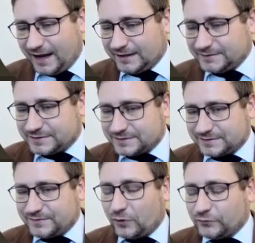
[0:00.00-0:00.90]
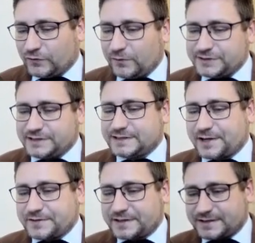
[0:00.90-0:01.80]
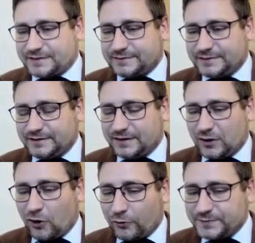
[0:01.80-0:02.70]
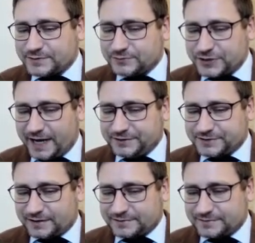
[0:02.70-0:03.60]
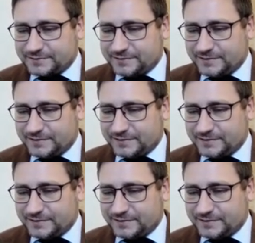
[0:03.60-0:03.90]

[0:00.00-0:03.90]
And ontology in Statu Nascendi hopes to change that.